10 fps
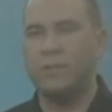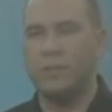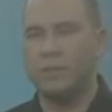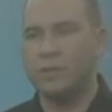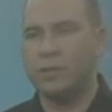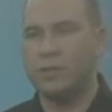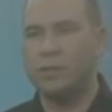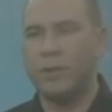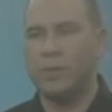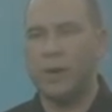using
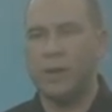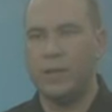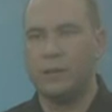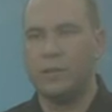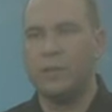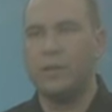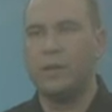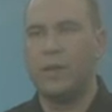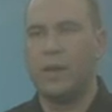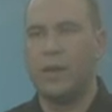two-way radios,
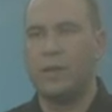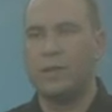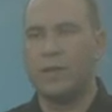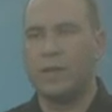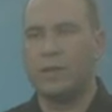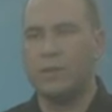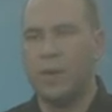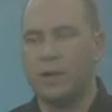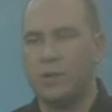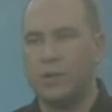and disaster
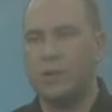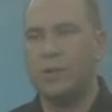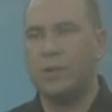medical.